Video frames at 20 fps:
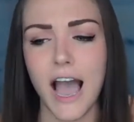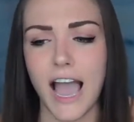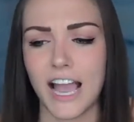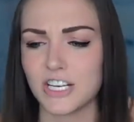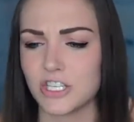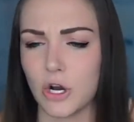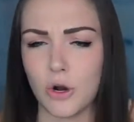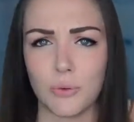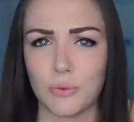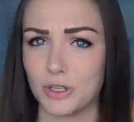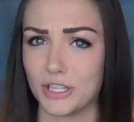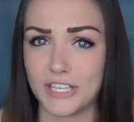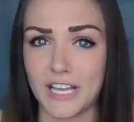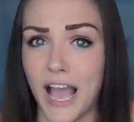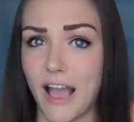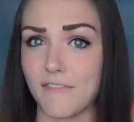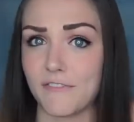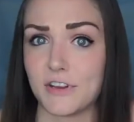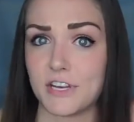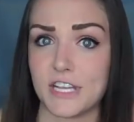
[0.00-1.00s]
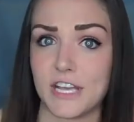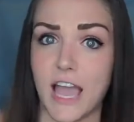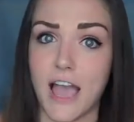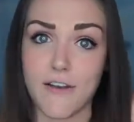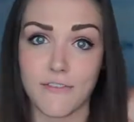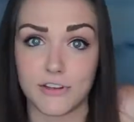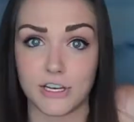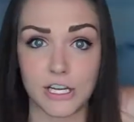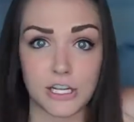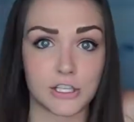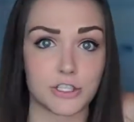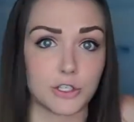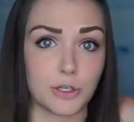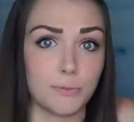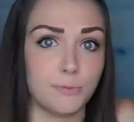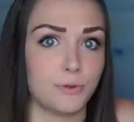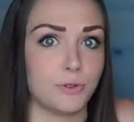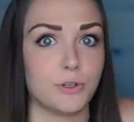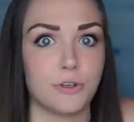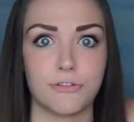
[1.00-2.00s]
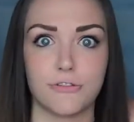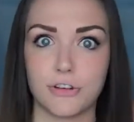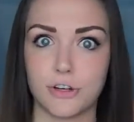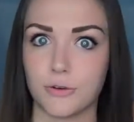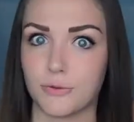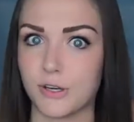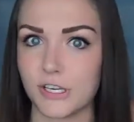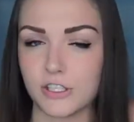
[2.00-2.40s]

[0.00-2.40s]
I don't really have any evidence or proof or